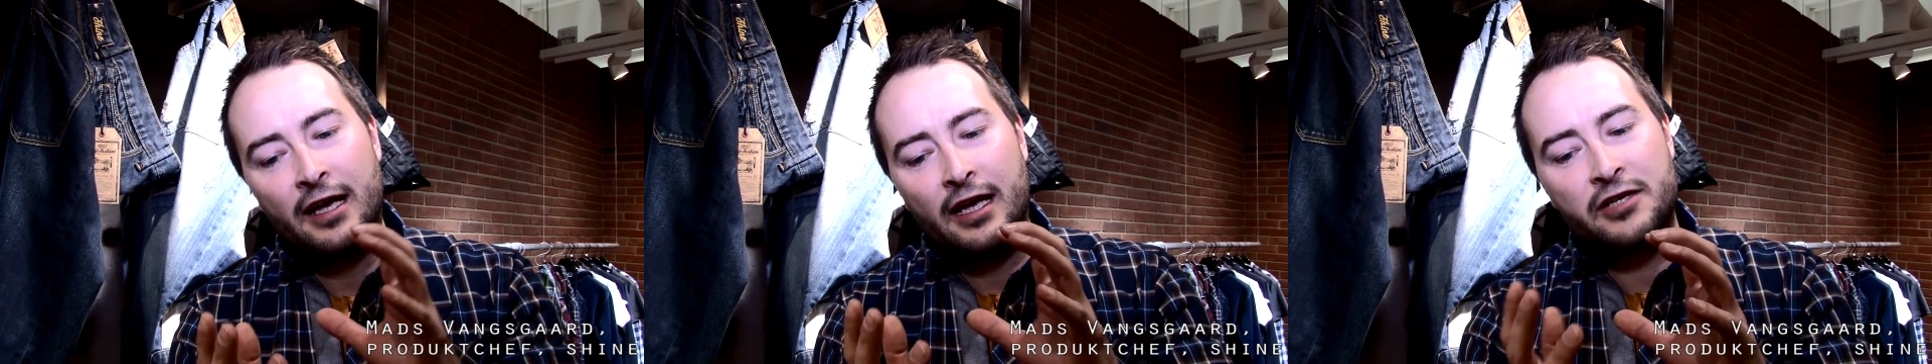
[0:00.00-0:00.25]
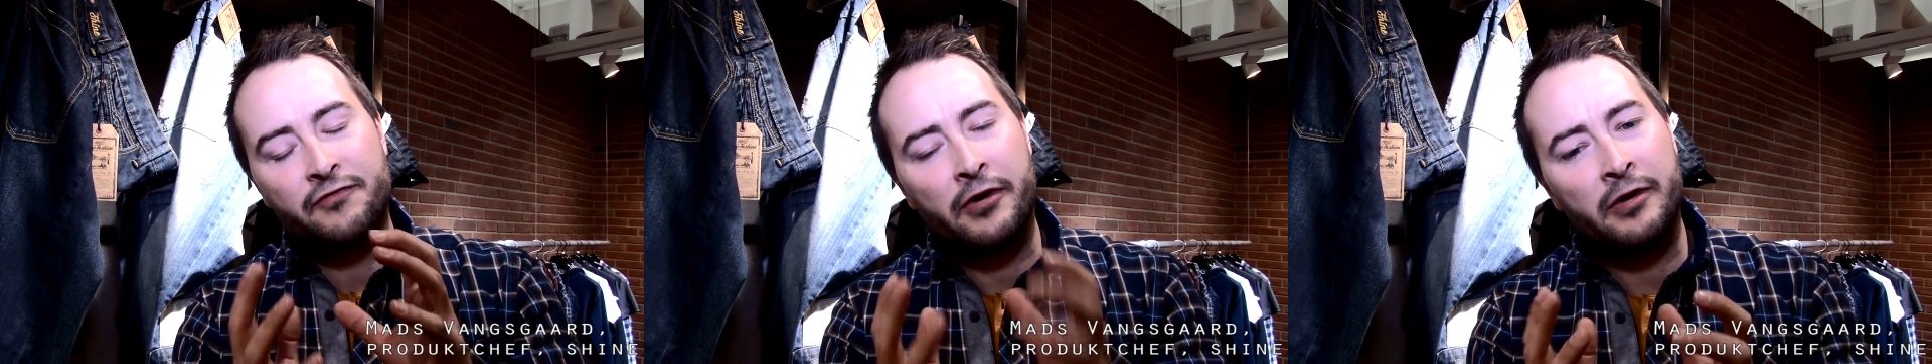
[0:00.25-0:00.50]

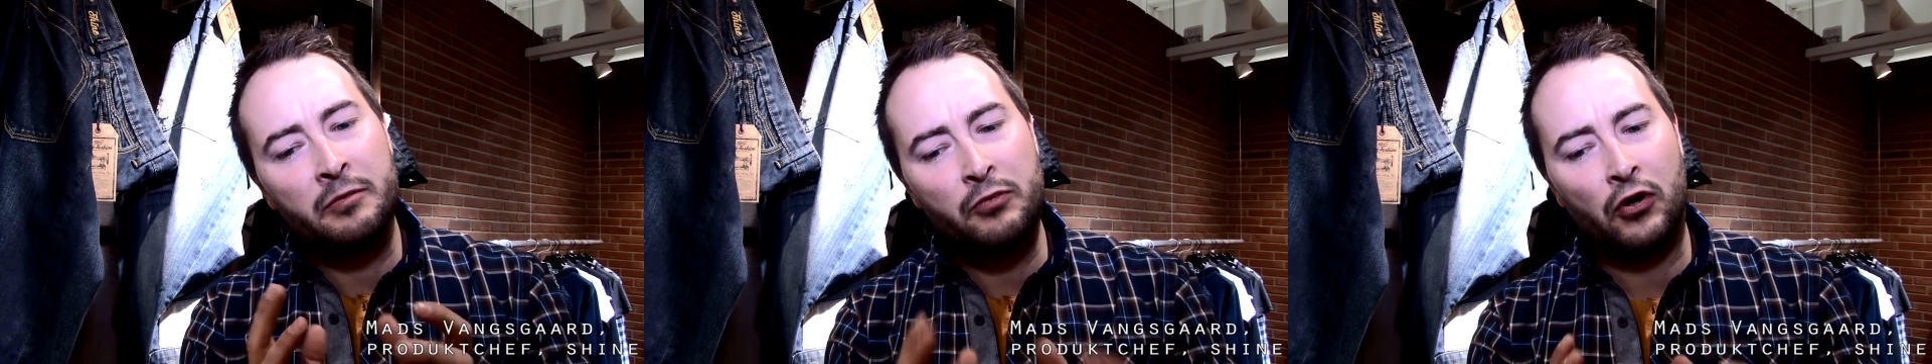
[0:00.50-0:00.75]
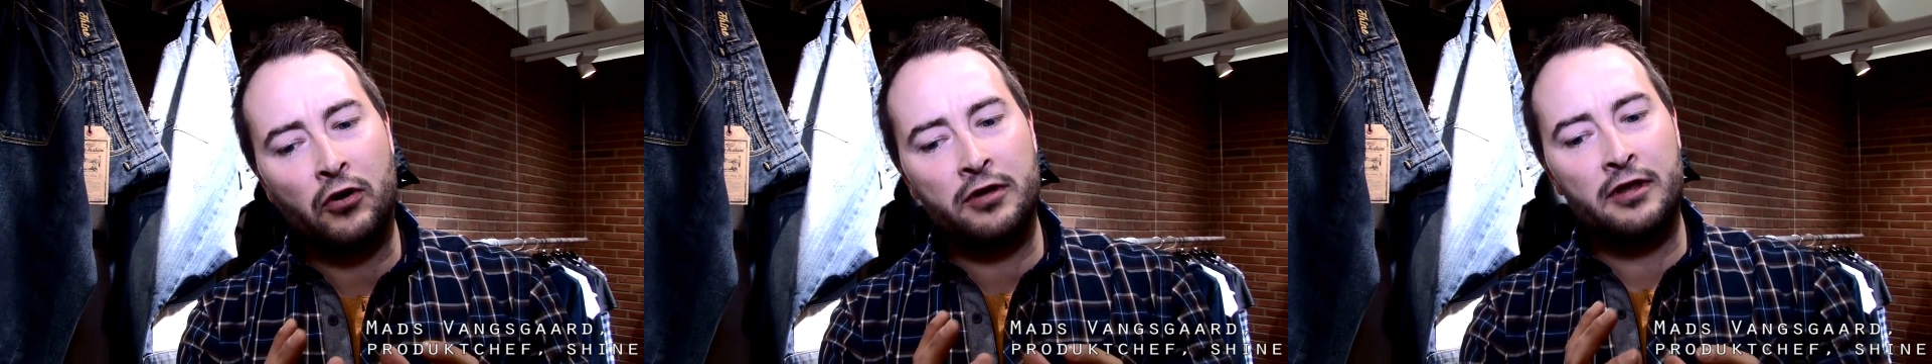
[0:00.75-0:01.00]
It's very
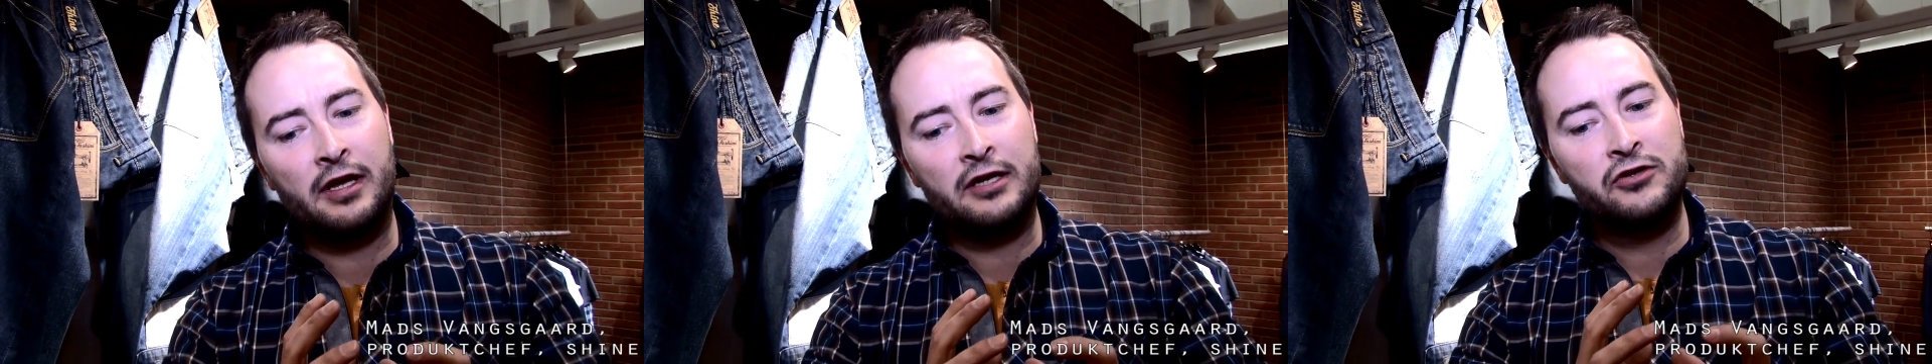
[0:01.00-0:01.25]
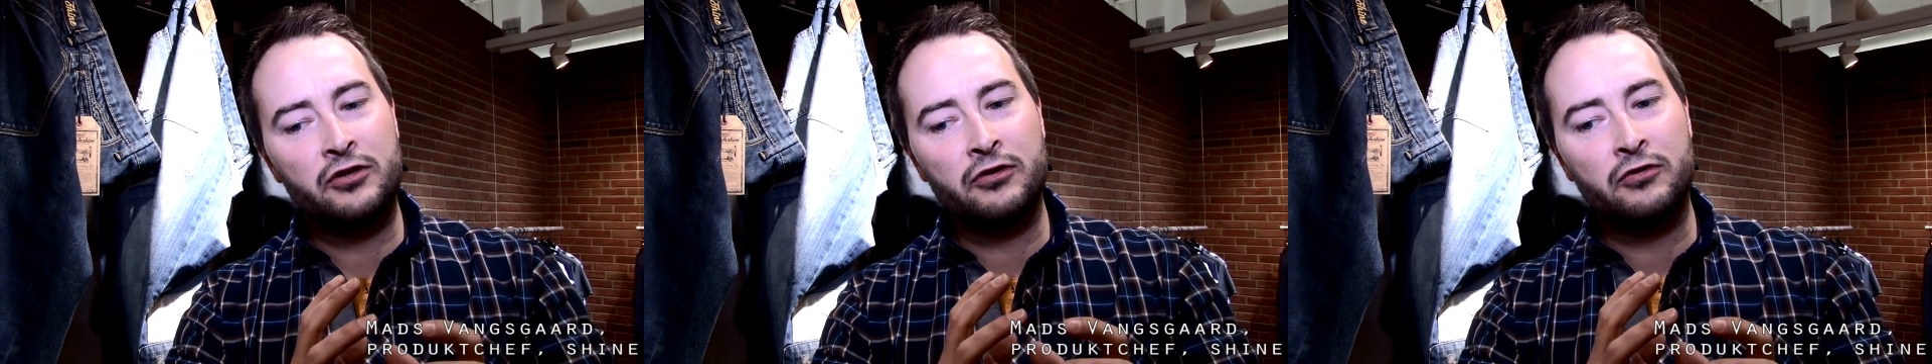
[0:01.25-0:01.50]
important
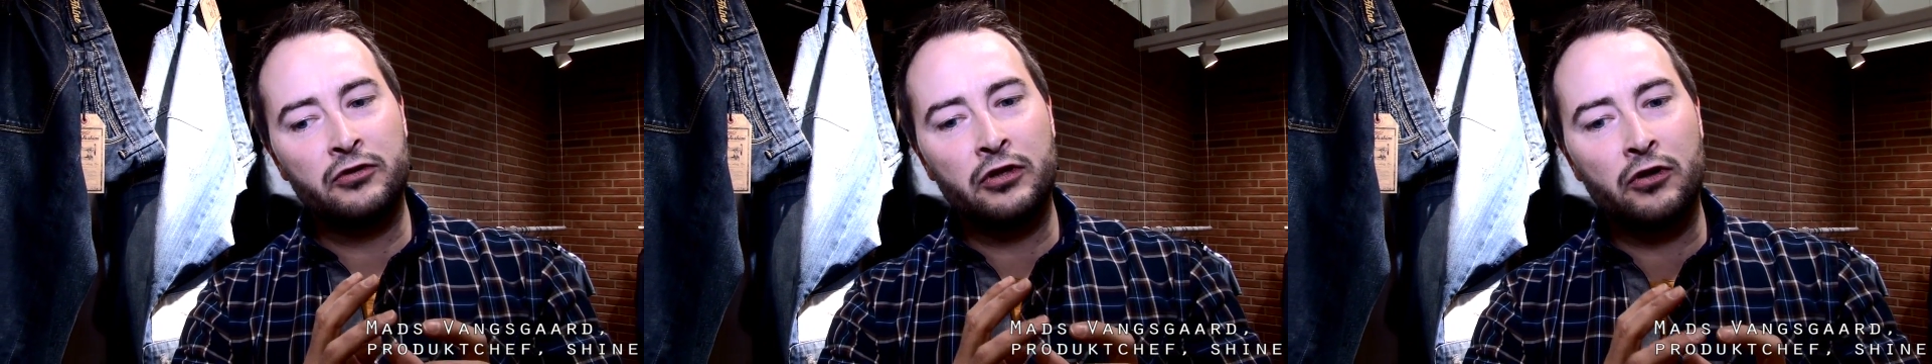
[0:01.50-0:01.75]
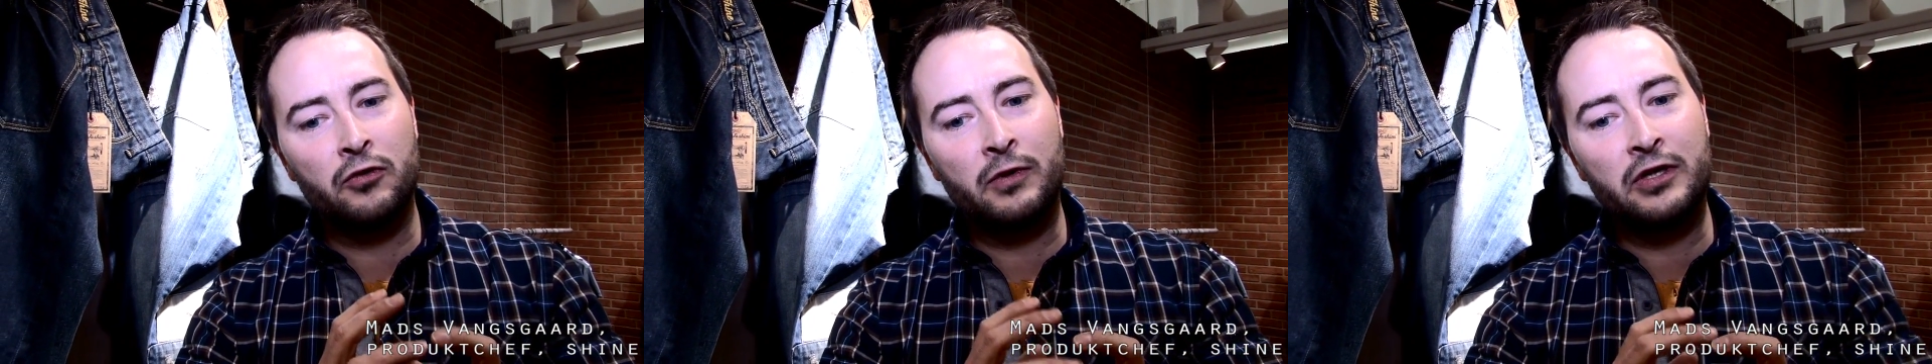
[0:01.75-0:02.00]
that you
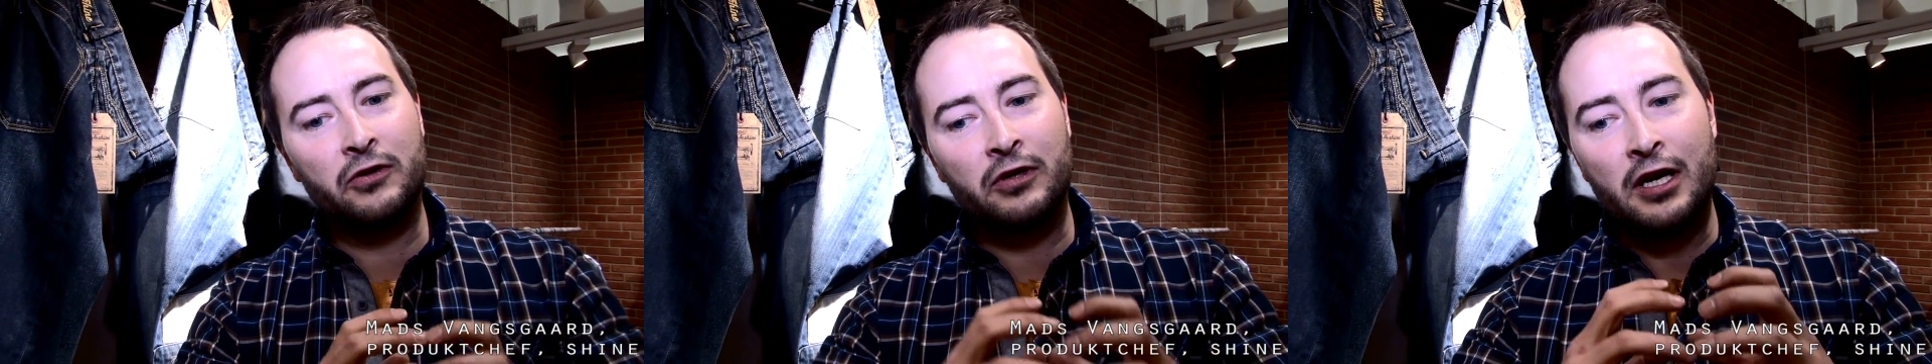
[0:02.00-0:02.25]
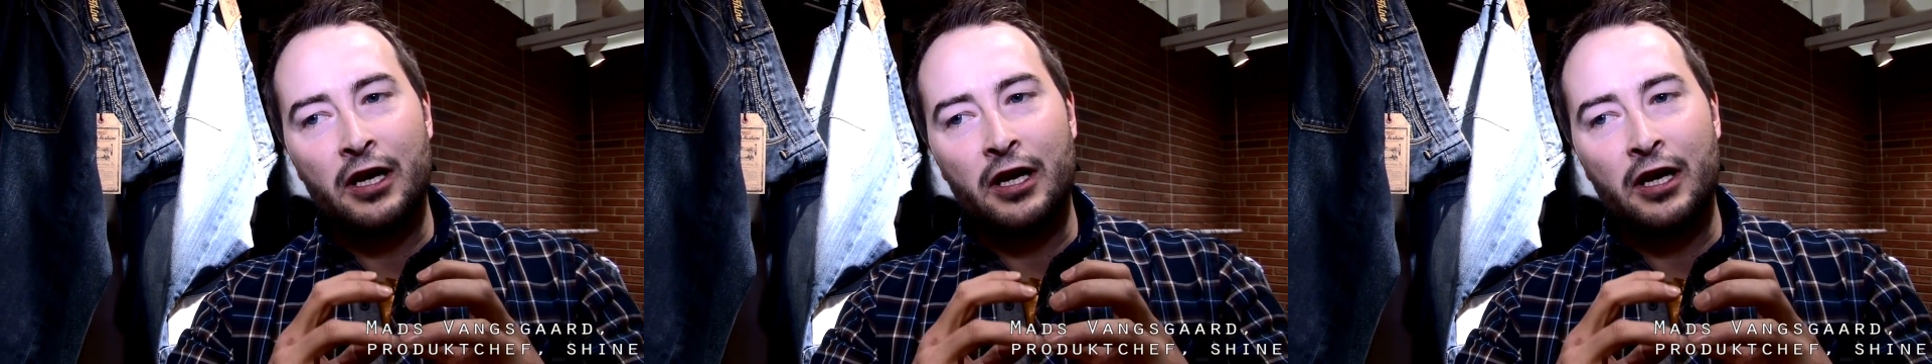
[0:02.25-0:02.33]
know when you